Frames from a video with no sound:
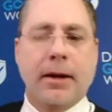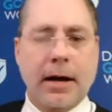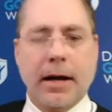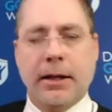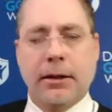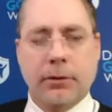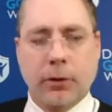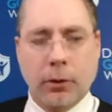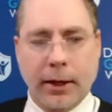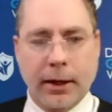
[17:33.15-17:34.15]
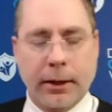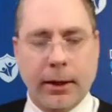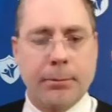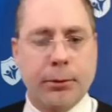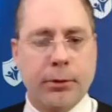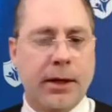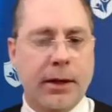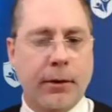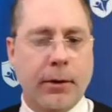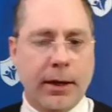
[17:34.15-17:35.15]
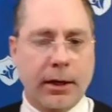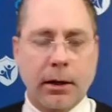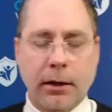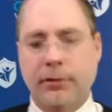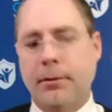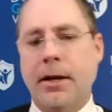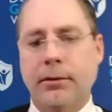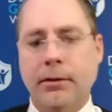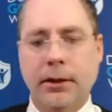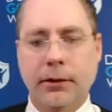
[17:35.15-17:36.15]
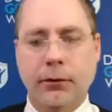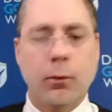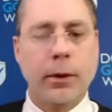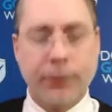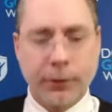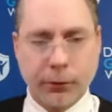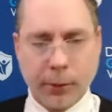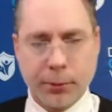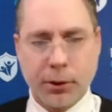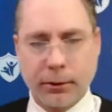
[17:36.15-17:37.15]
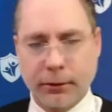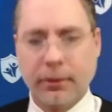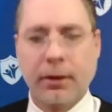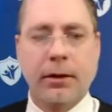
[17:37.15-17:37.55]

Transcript: I can go ahead and put together a customized list with descriptions